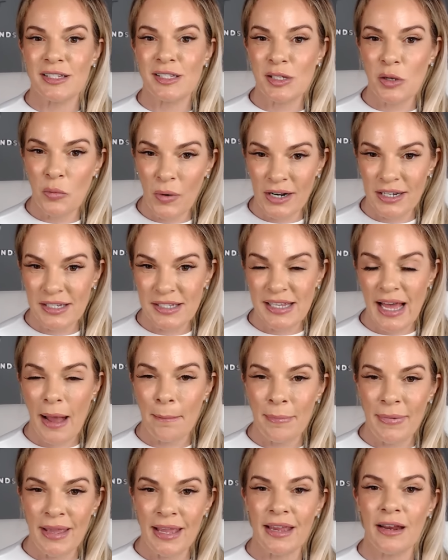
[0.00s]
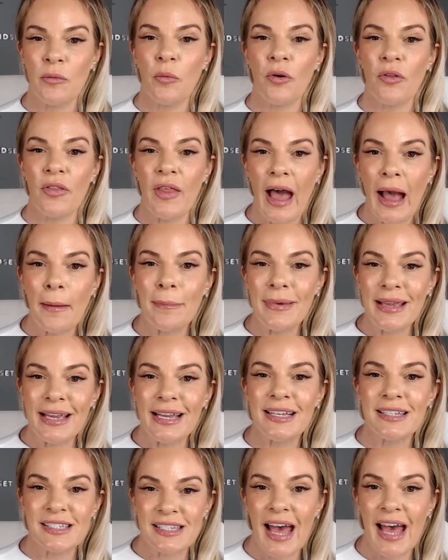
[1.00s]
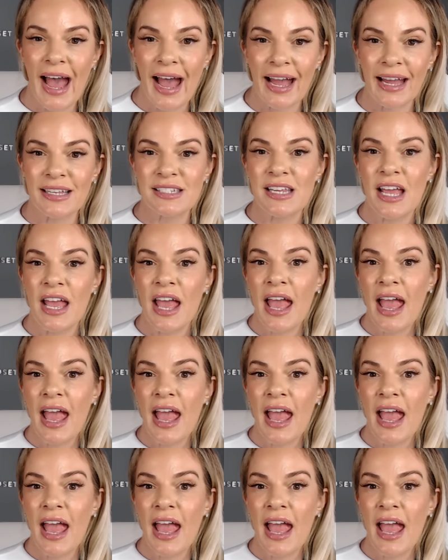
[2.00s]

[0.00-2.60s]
So what does that mean? Well, that means that